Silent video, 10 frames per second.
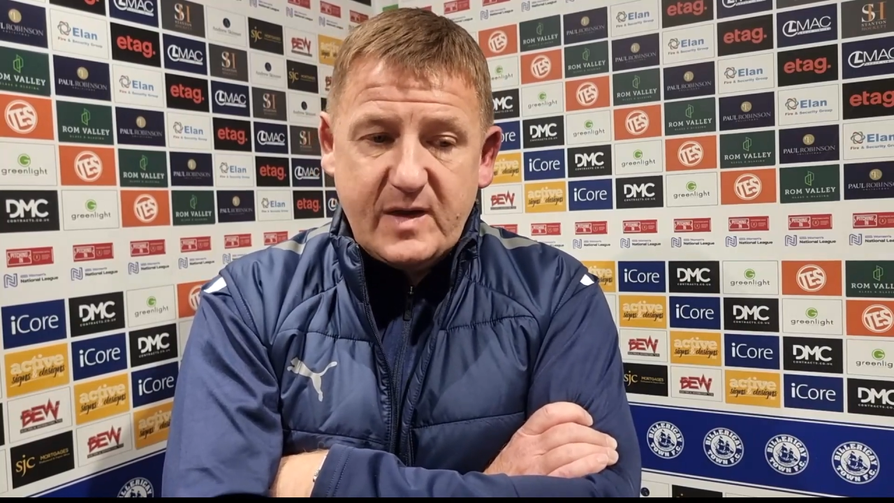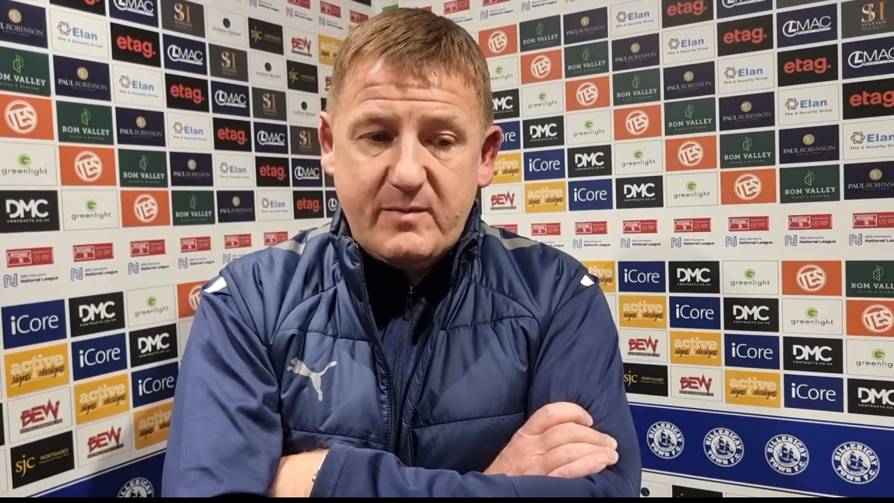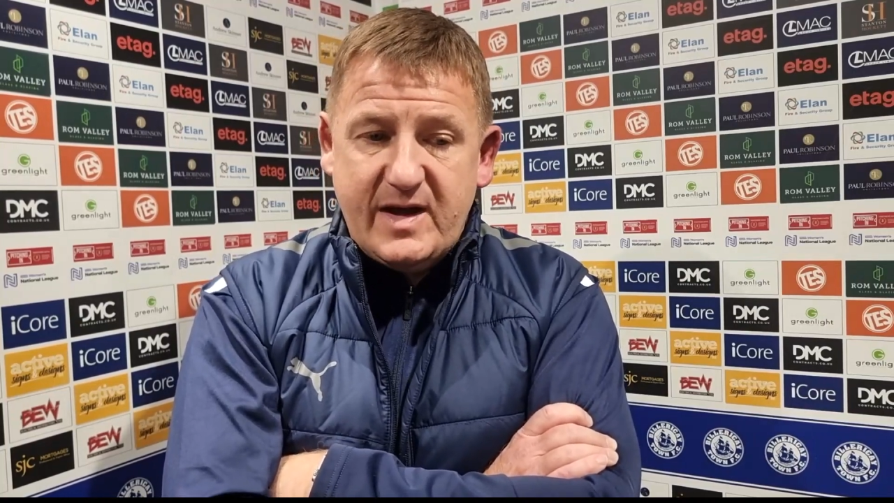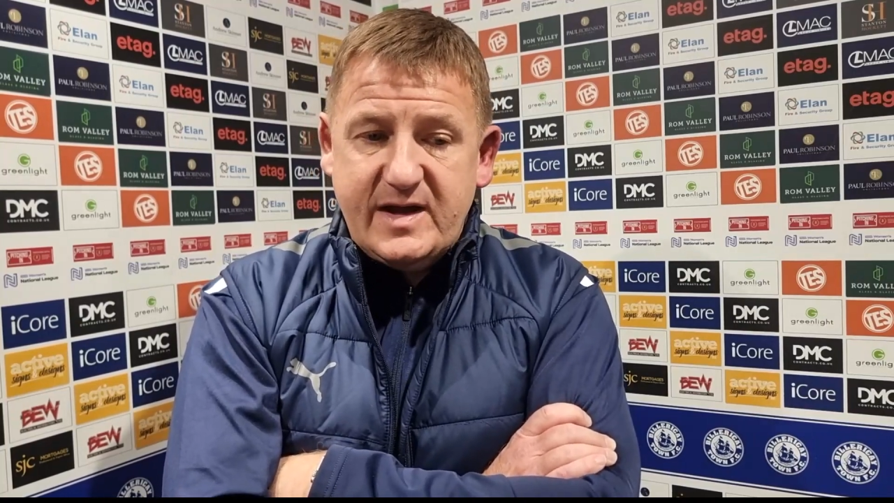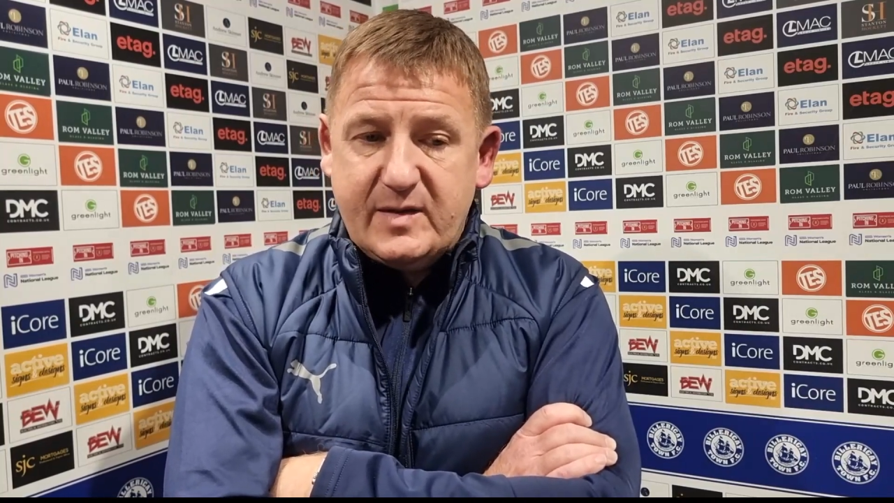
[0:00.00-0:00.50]

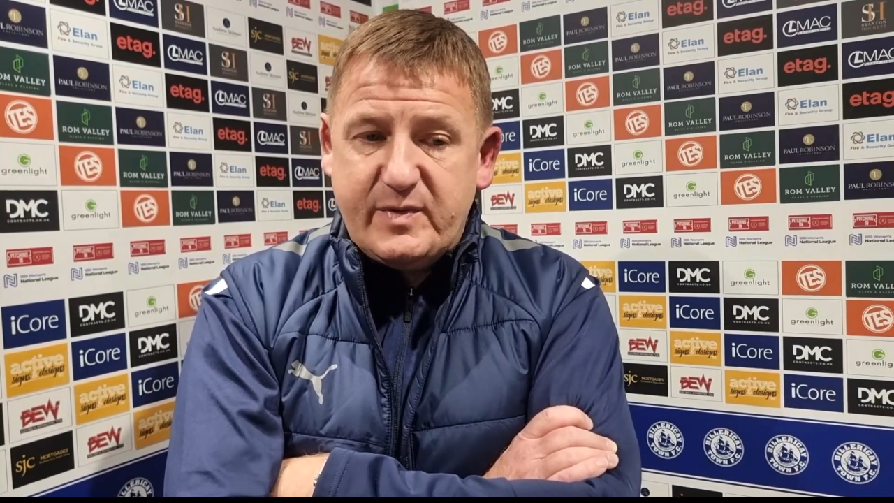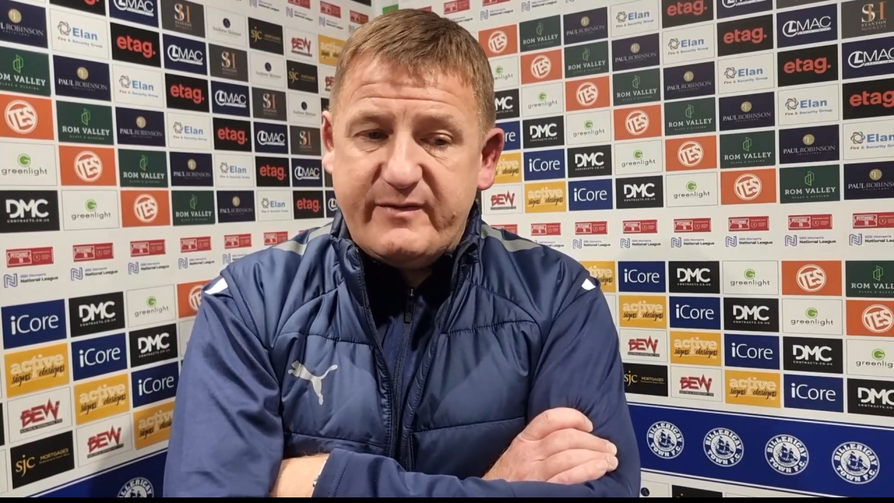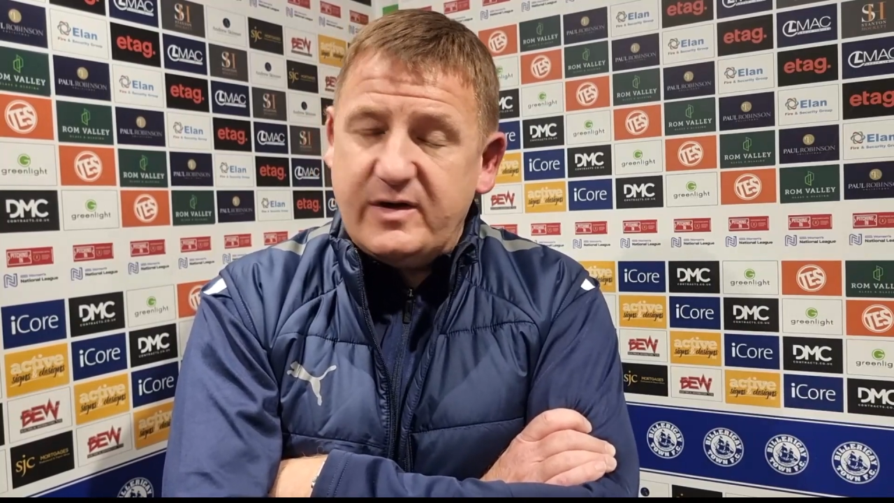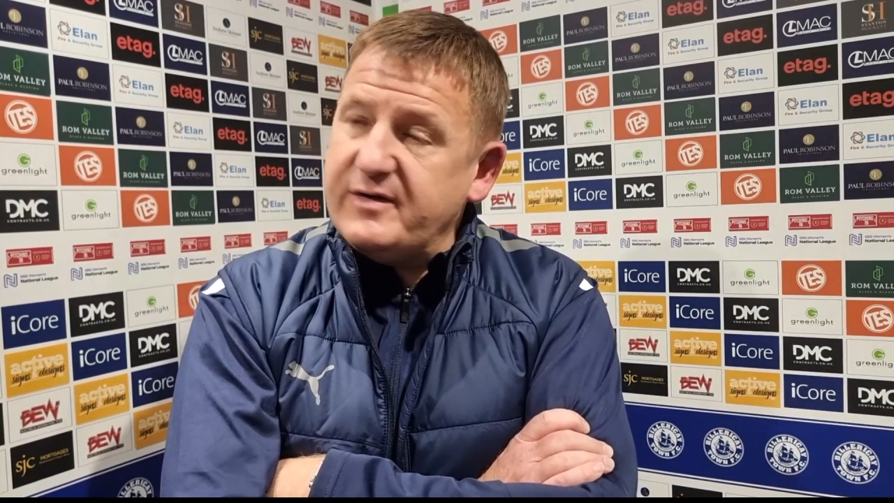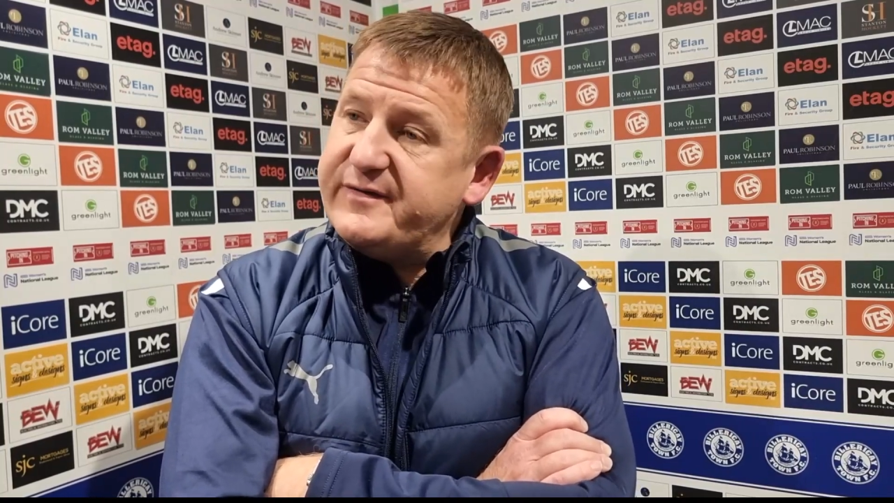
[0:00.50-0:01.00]
made up of
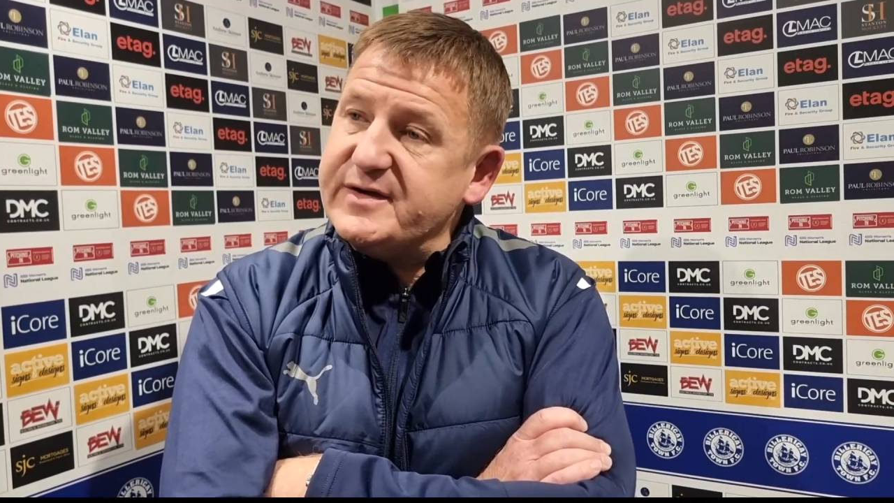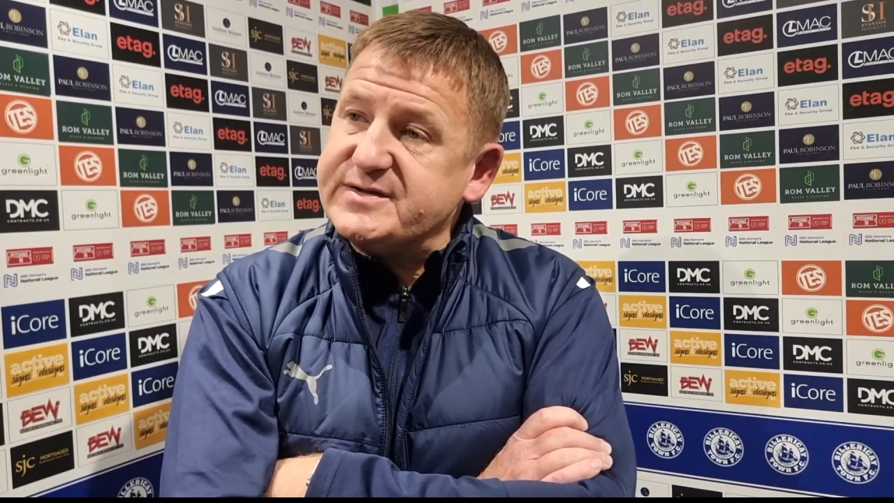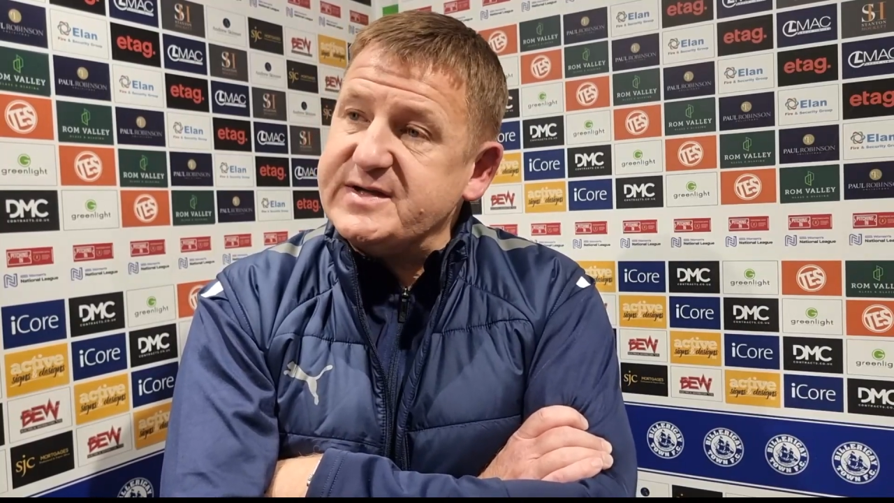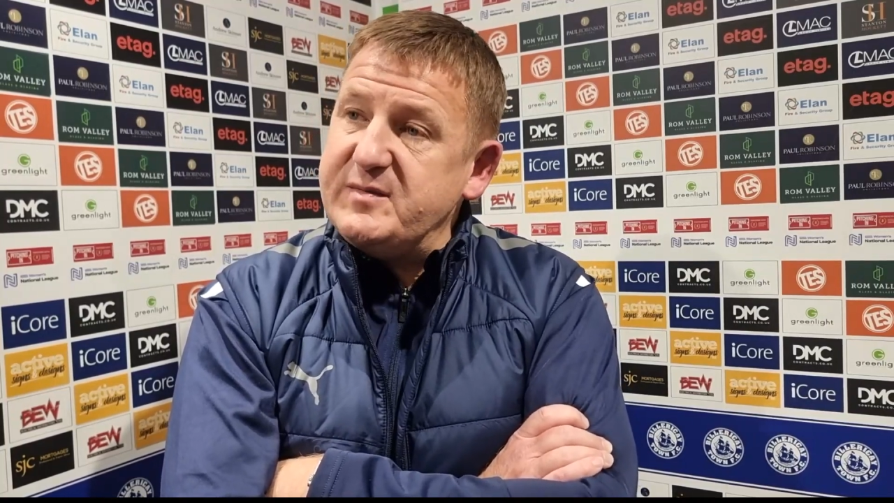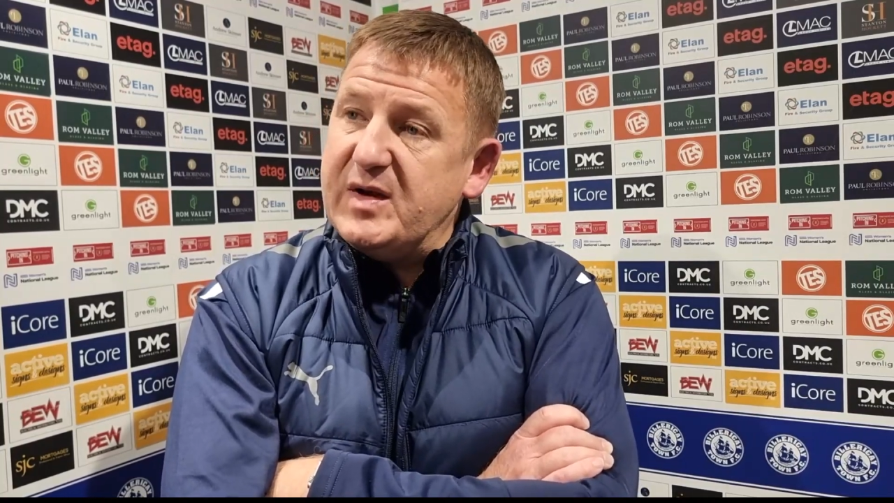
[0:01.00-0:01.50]
a lot of
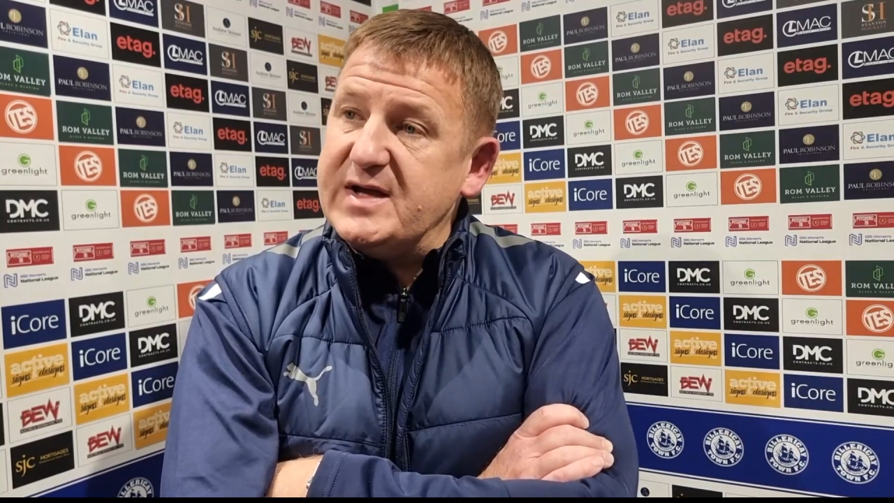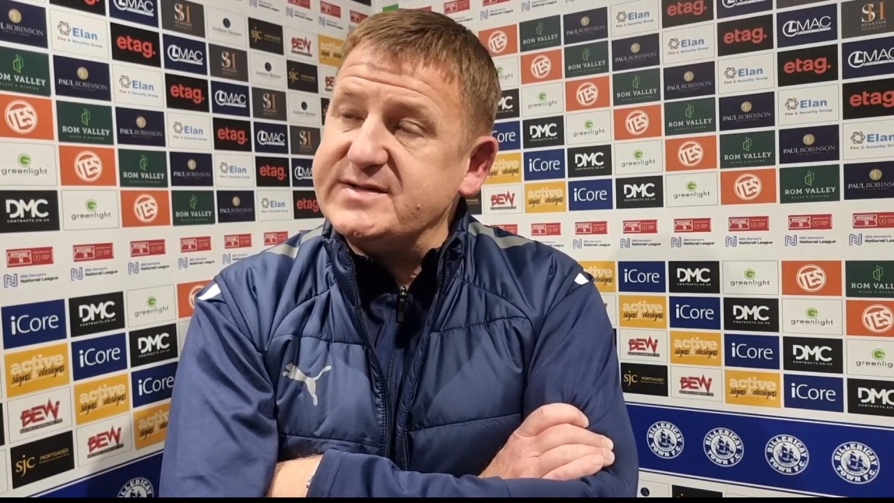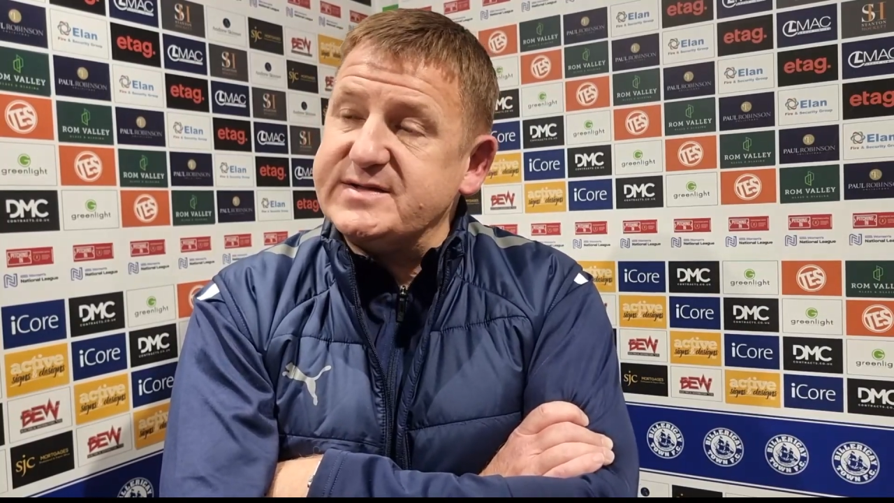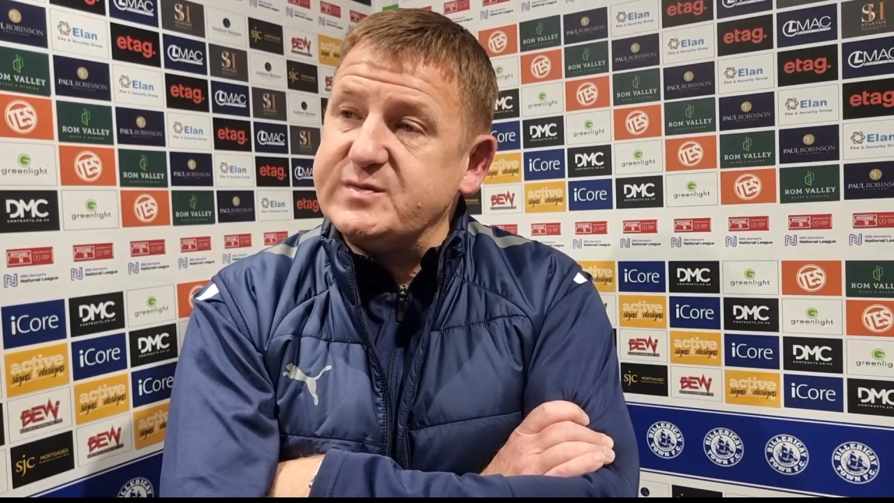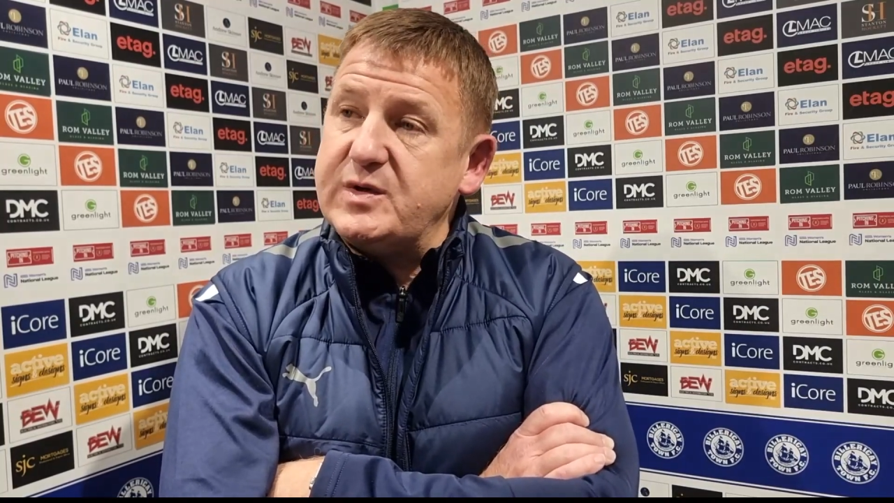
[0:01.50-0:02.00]
first team
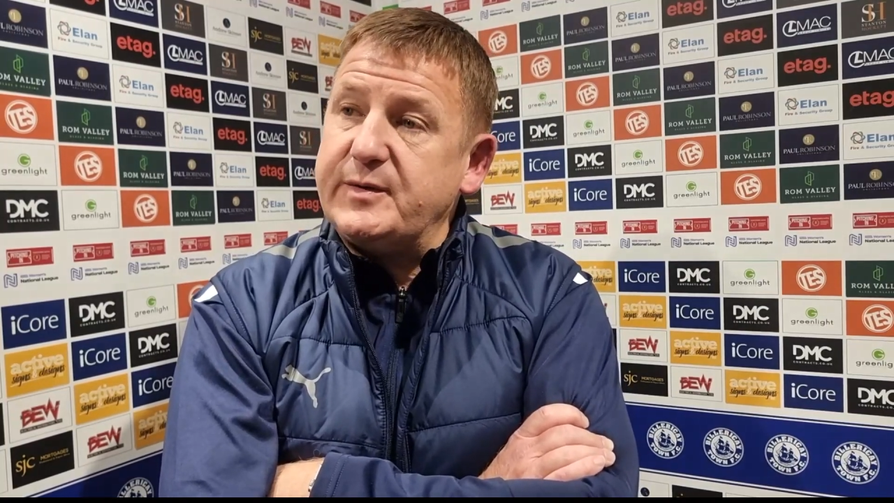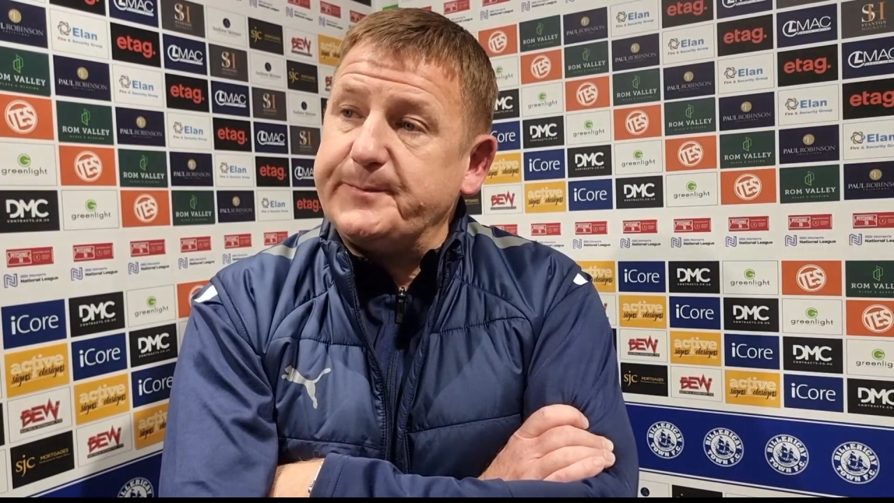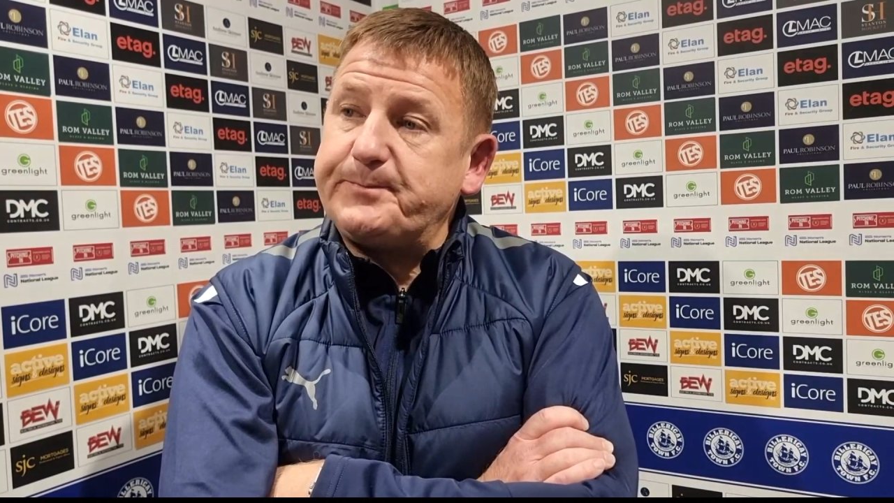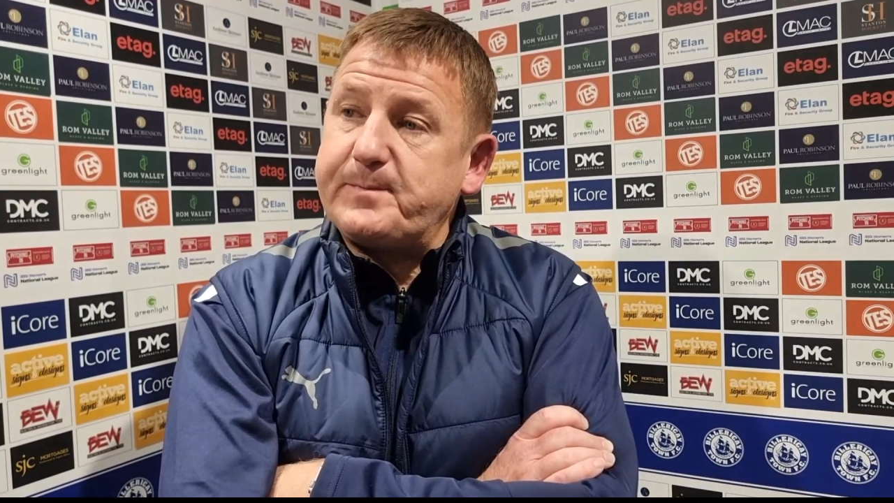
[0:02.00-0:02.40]
players as well.